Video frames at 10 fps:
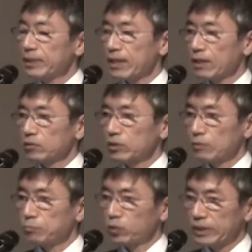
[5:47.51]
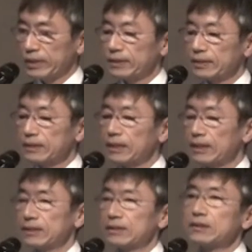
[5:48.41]
mineral deposits
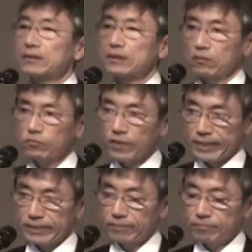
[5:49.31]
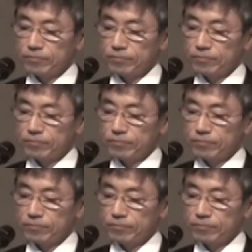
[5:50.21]
are sulfide.